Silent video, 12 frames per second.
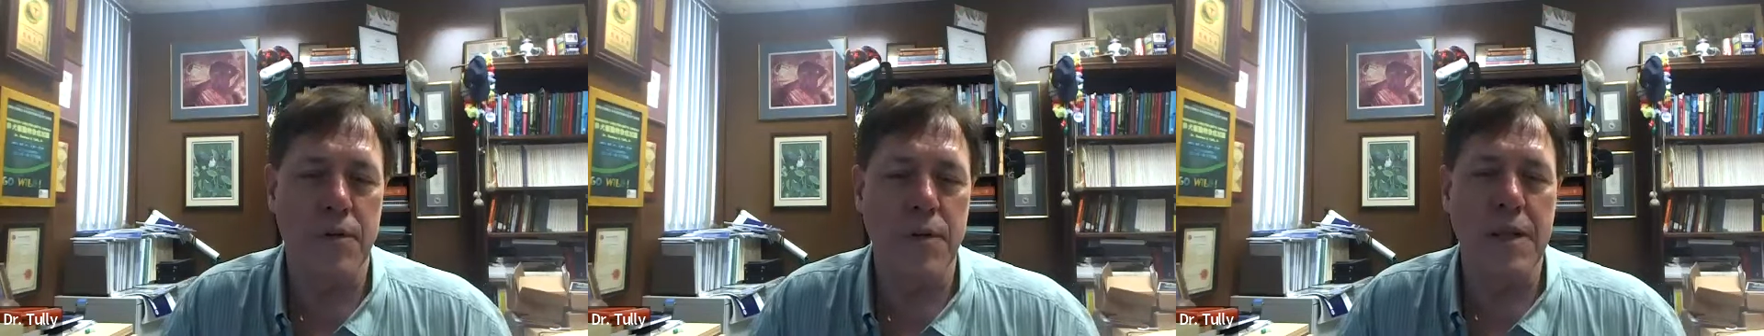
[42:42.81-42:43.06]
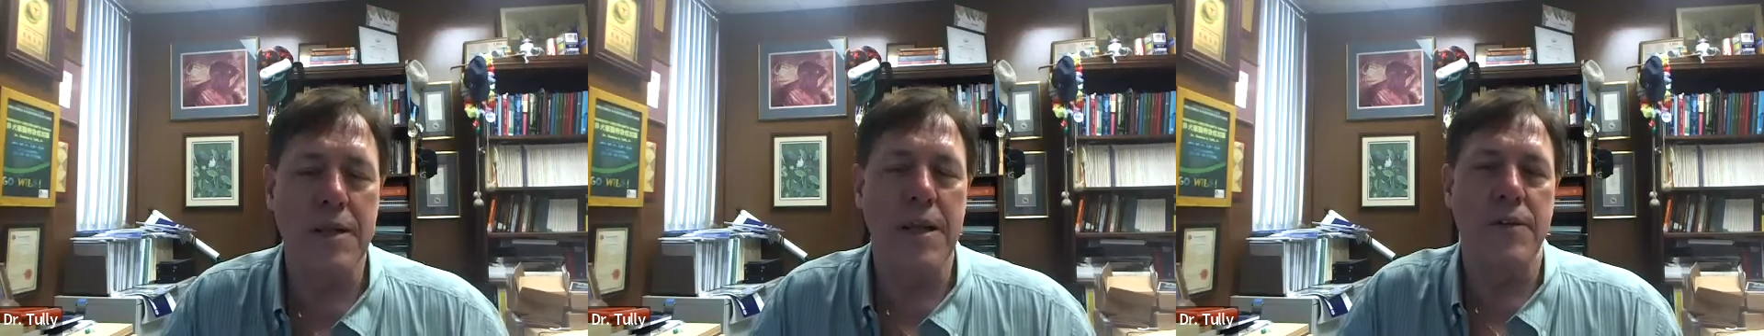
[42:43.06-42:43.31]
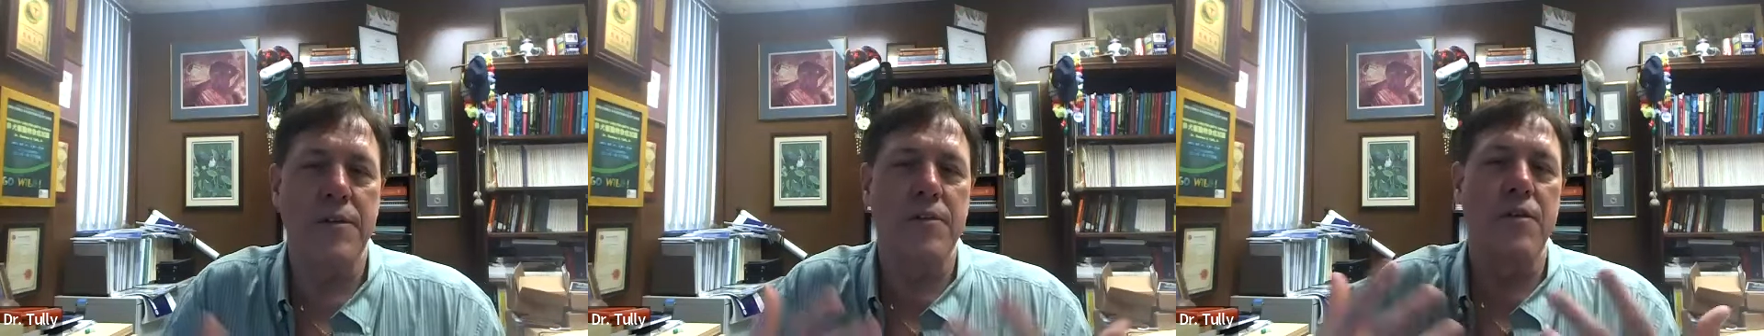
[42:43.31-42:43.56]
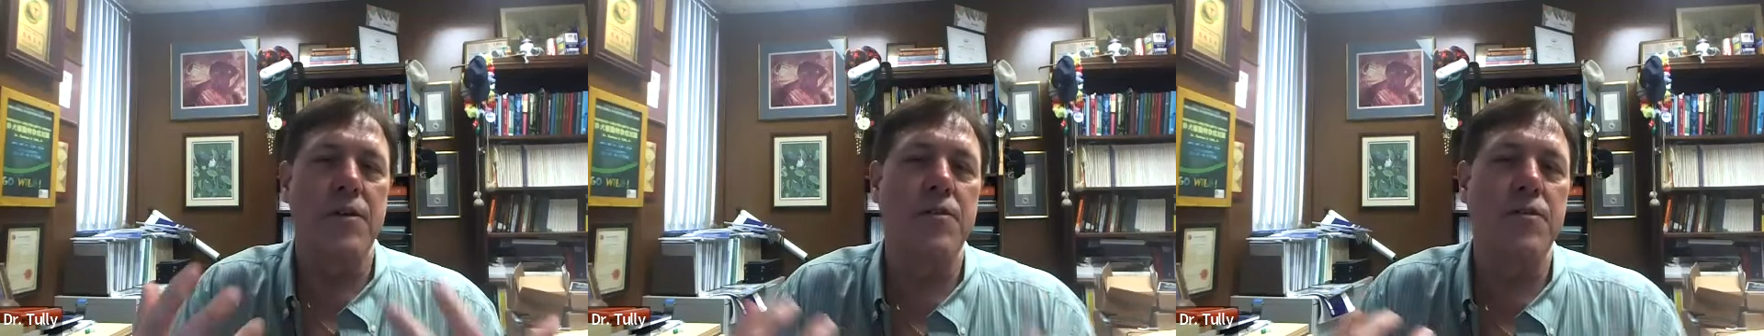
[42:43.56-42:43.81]
skin testing.
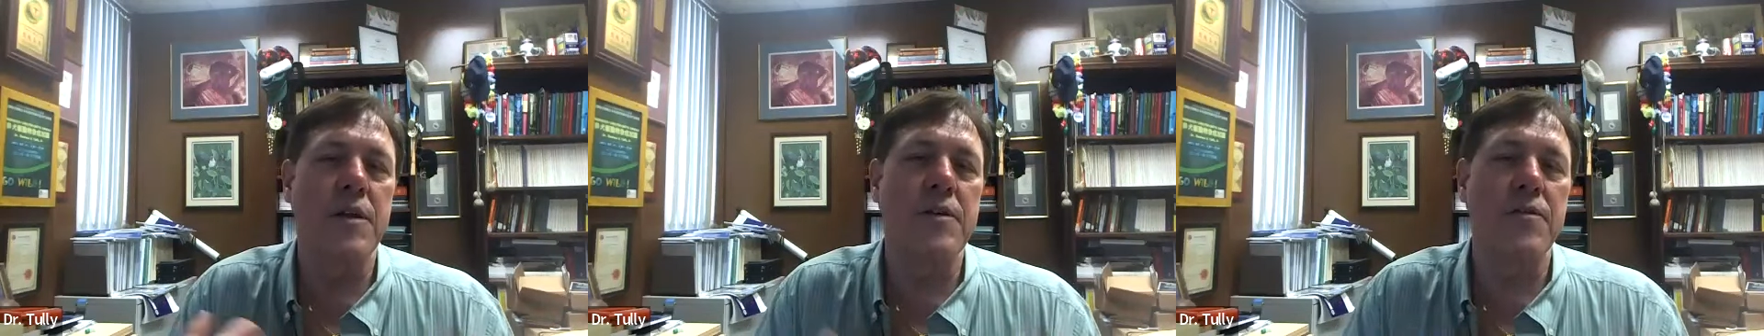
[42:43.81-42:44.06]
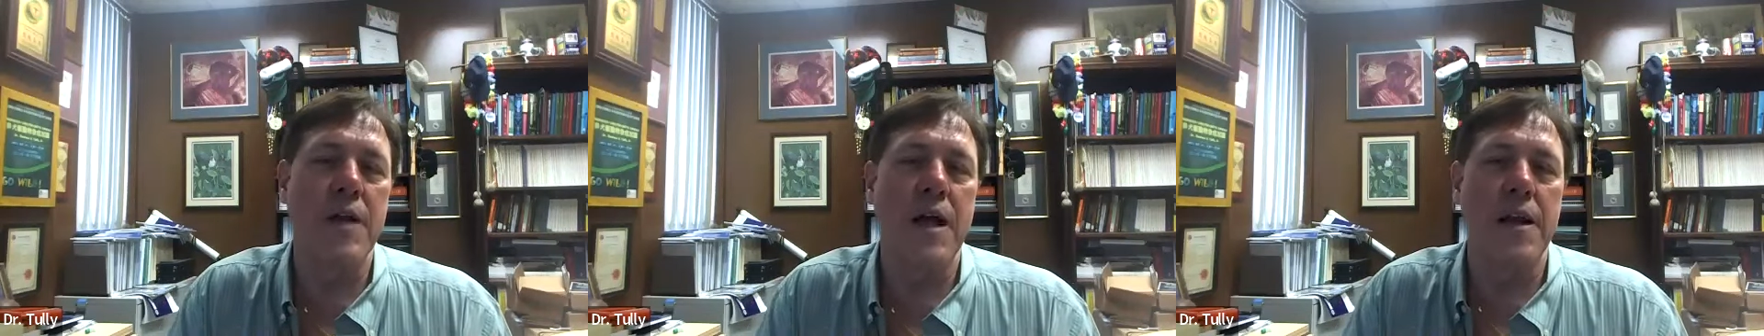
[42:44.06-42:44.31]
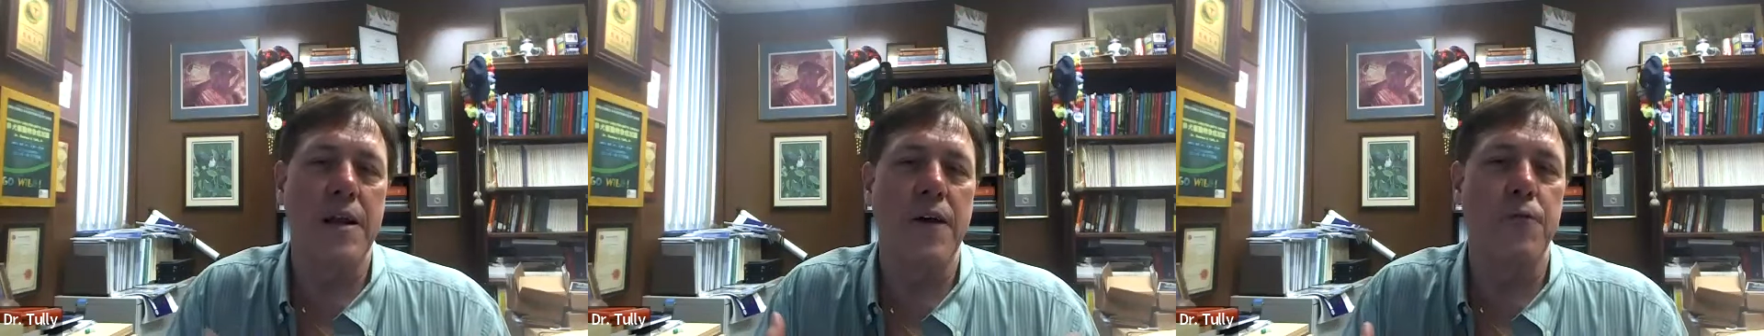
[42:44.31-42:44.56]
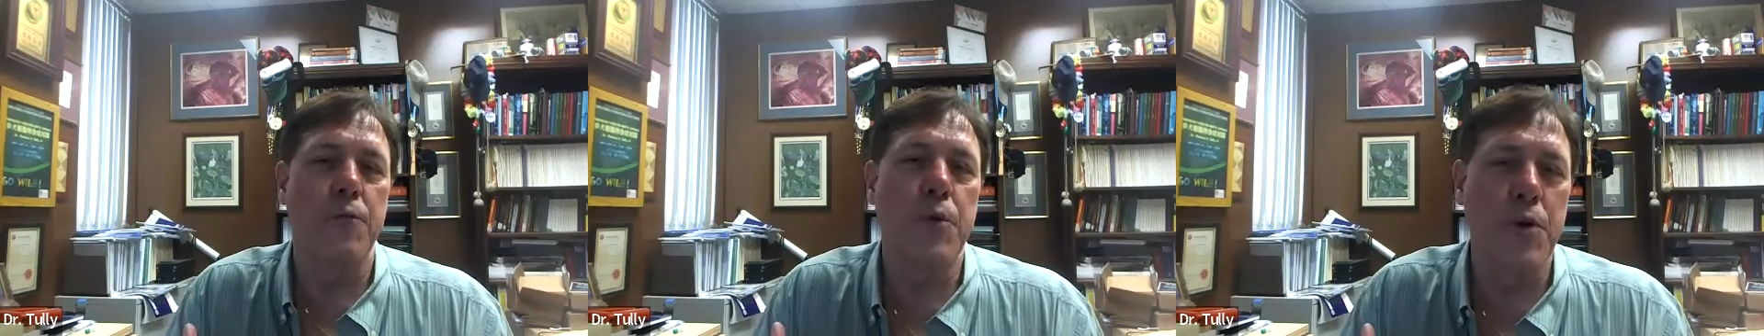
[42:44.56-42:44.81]
So there's just not
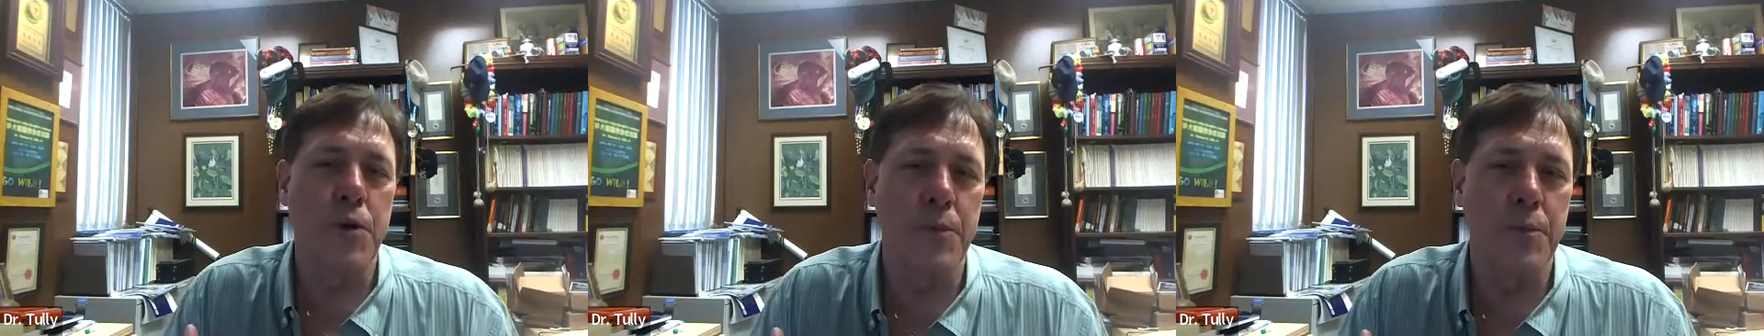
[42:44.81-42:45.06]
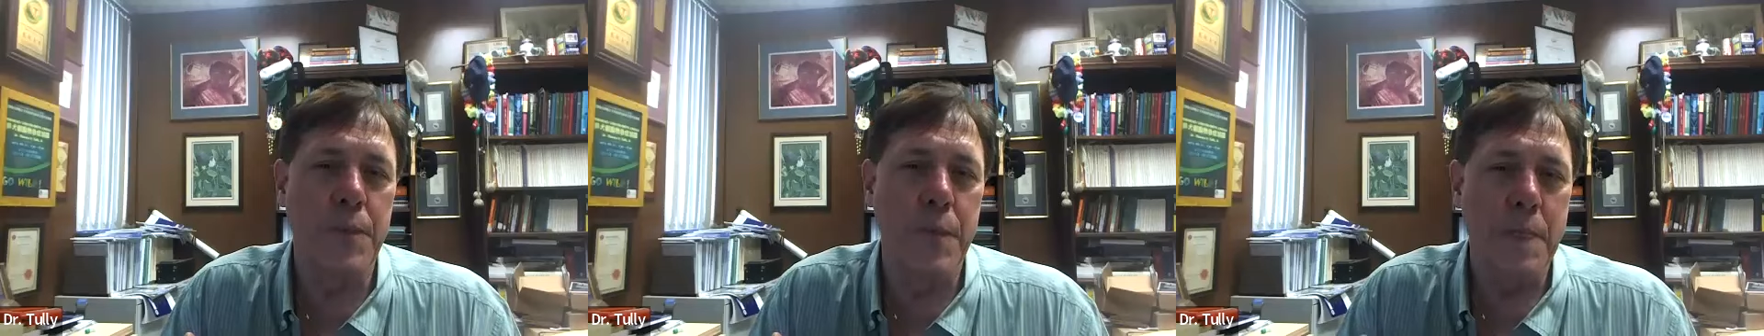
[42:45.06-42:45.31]
enough room.